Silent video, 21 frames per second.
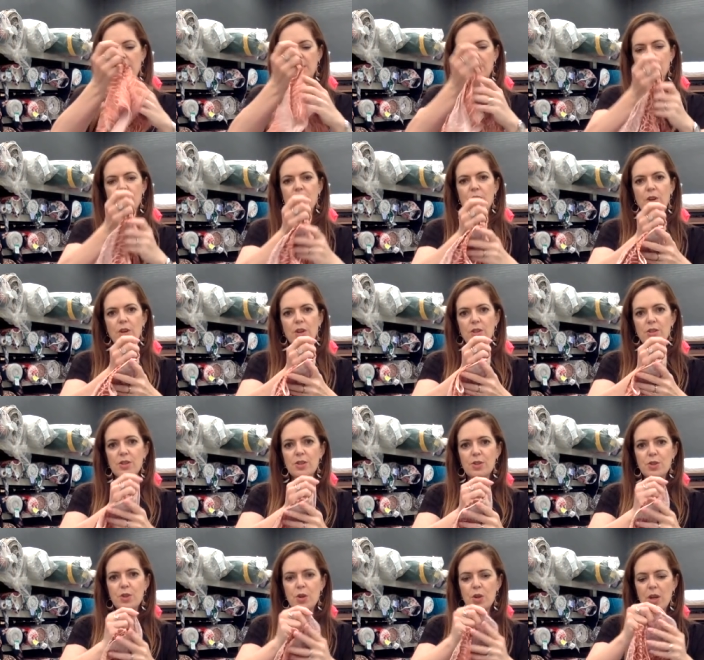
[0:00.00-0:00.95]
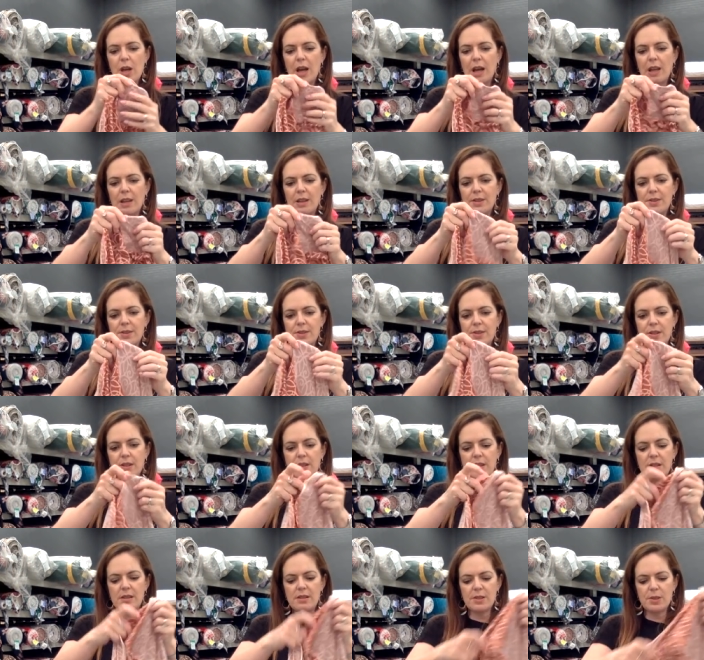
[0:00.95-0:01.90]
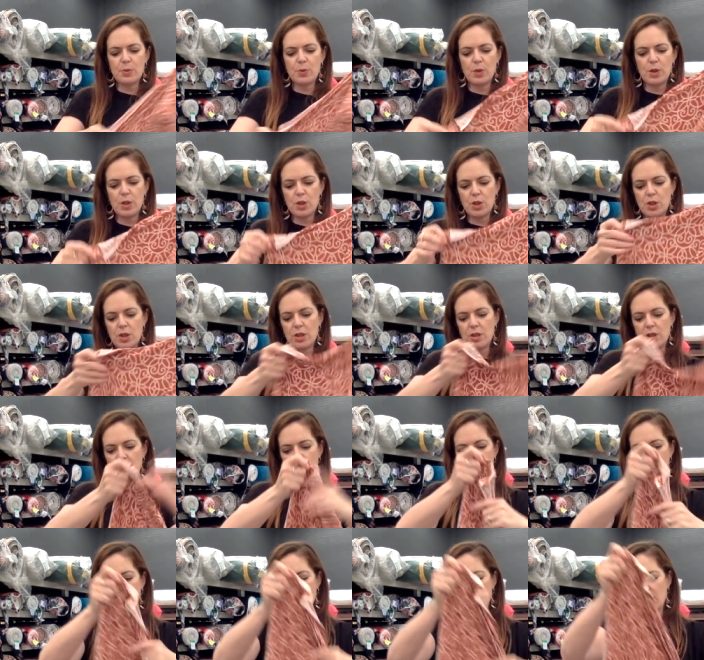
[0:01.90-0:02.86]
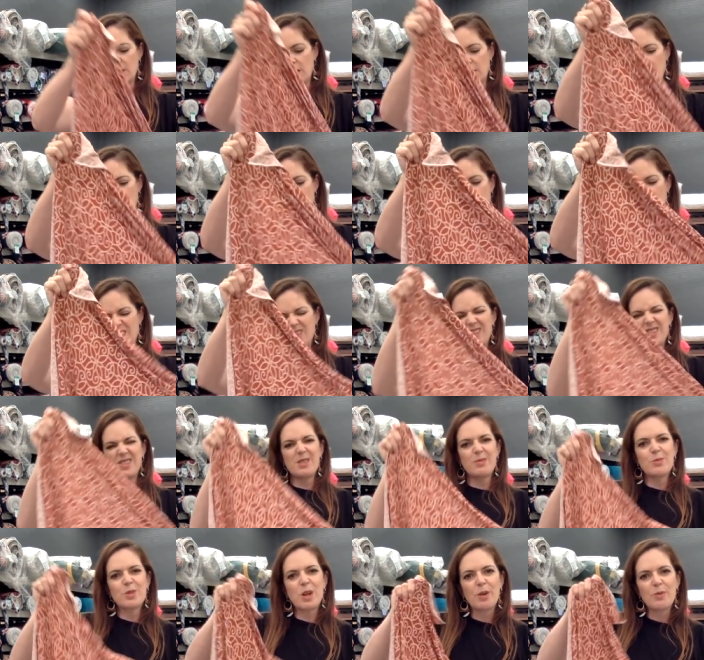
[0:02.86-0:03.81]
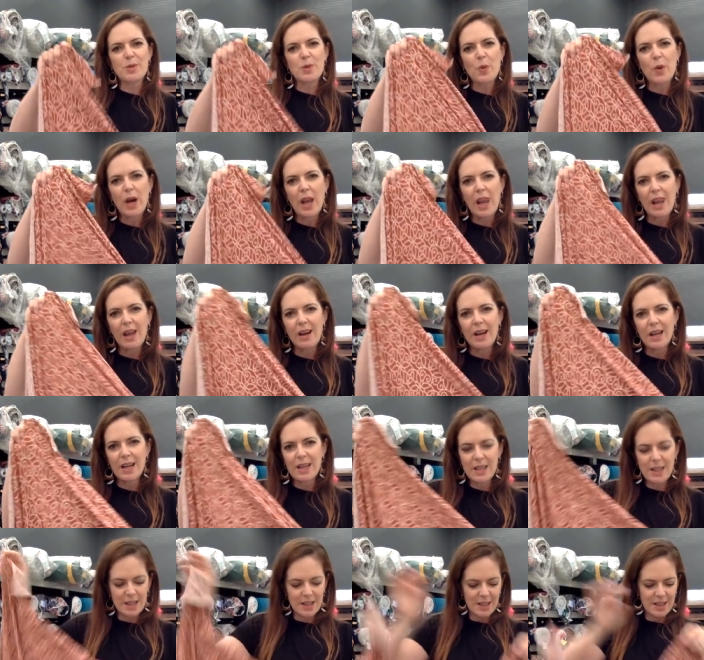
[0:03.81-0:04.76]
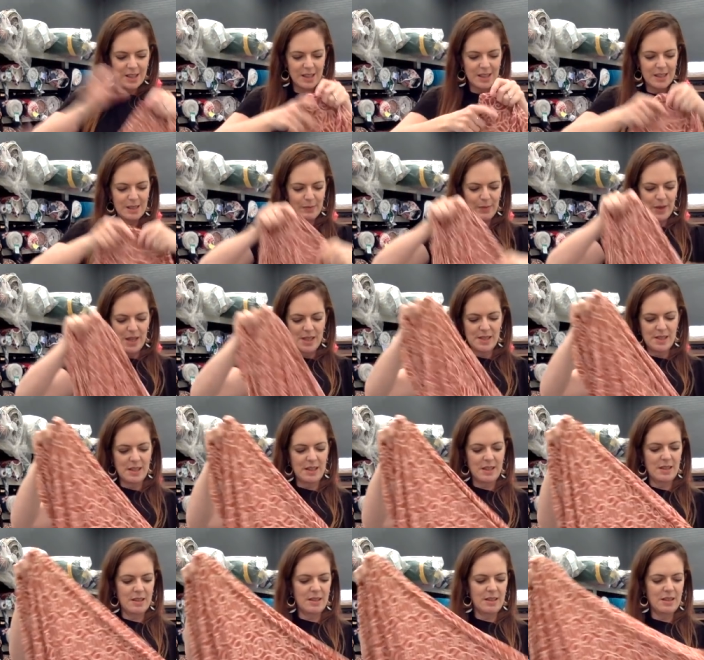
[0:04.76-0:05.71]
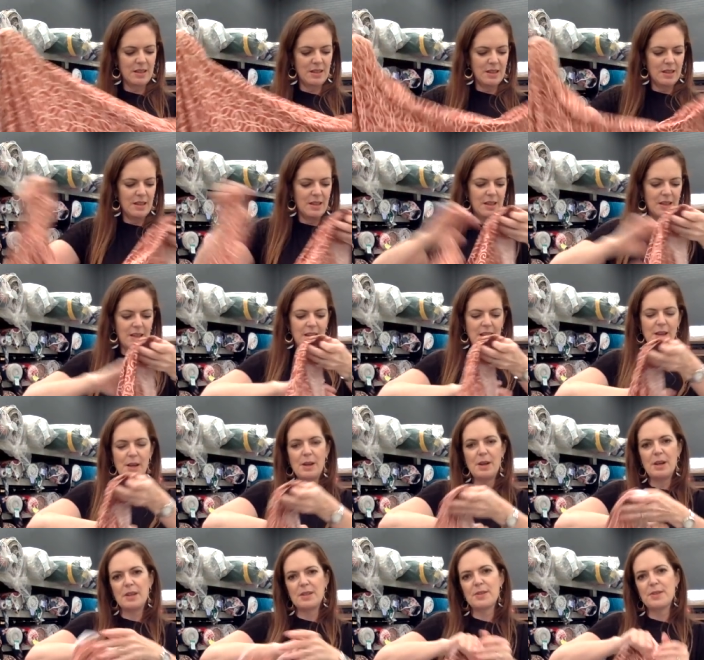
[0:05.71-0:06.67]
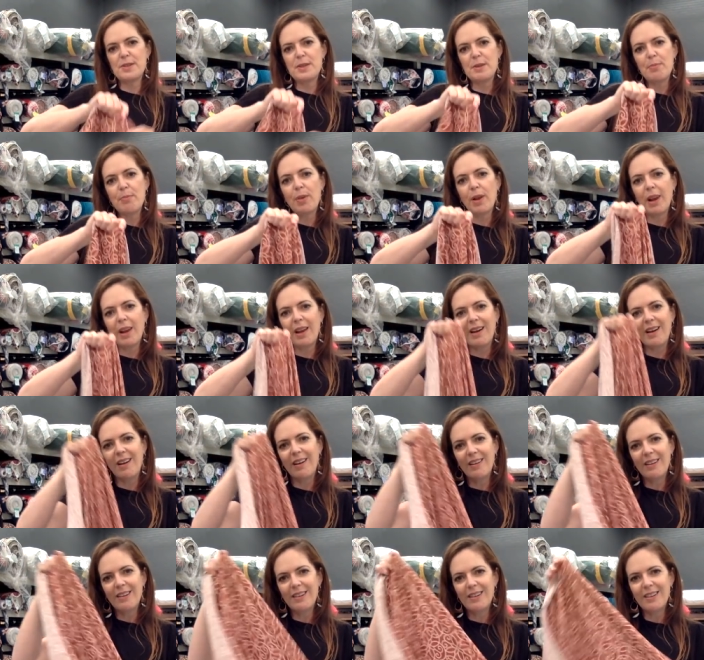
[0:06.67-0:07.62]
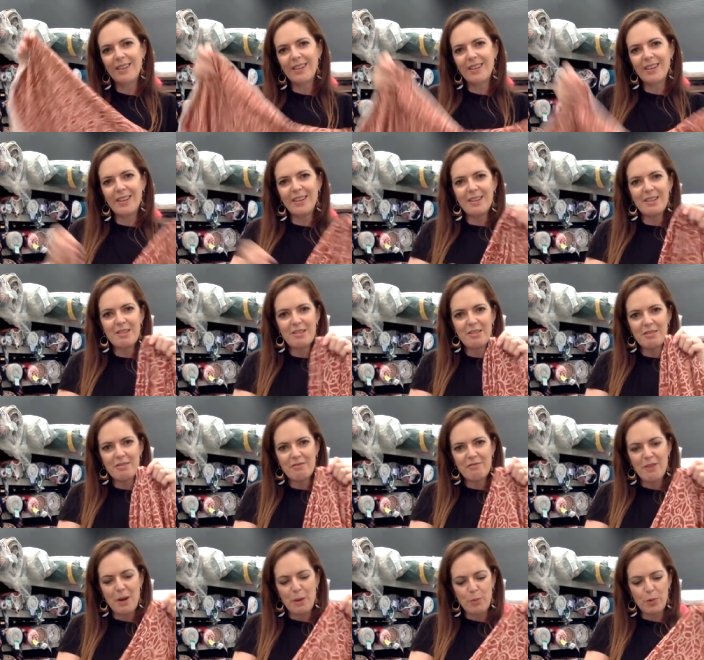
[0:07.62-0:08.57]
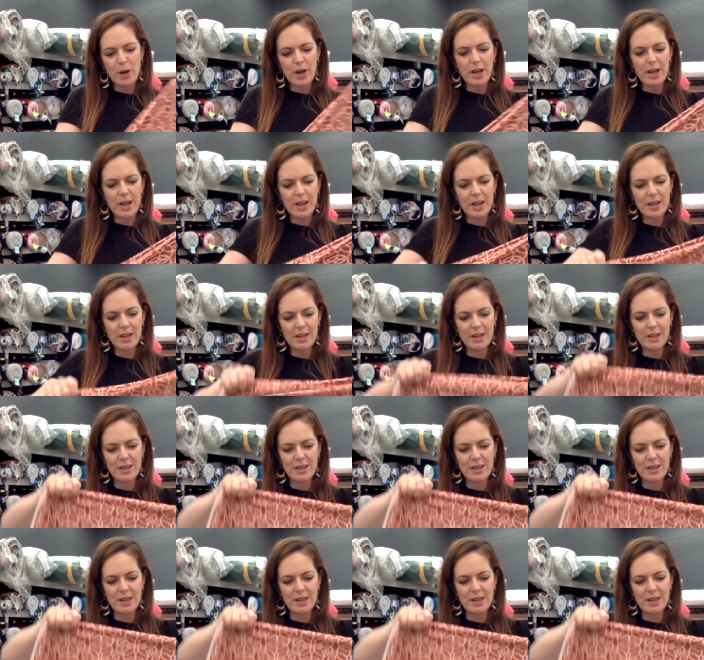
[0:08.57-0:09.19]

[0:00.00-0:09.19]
So just two colours to this, which I sometimes quite like. Makes it a simpler fabric.